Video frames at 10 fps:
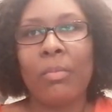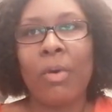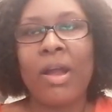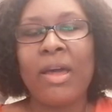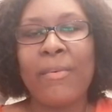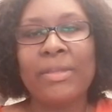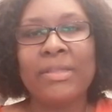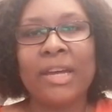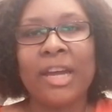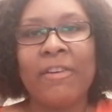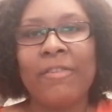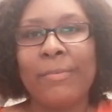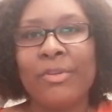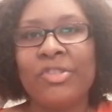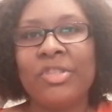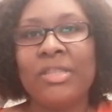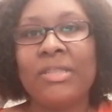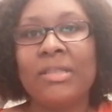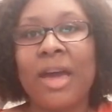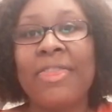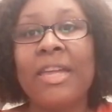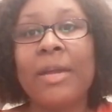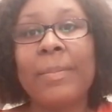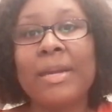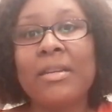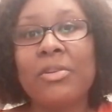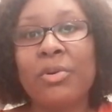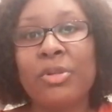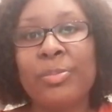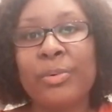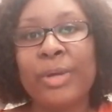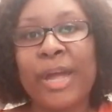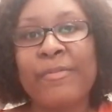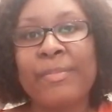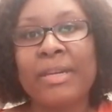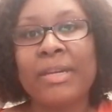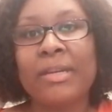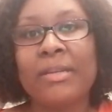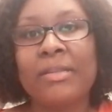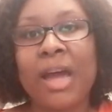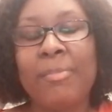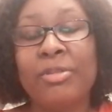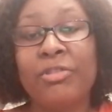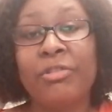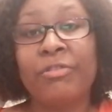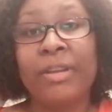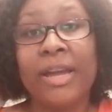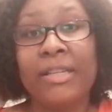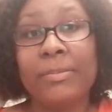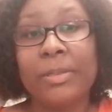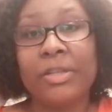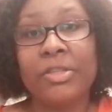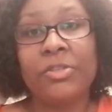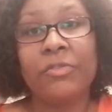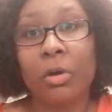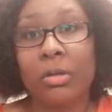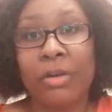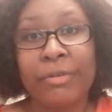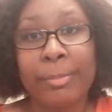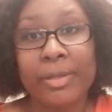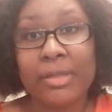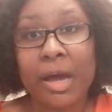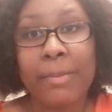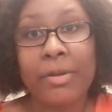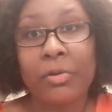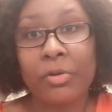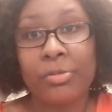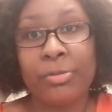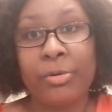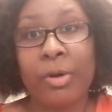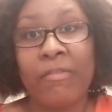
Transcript: while I was there, it was just, I think being in hospital gave me time to reflect, because you've got nothing but time in hospital.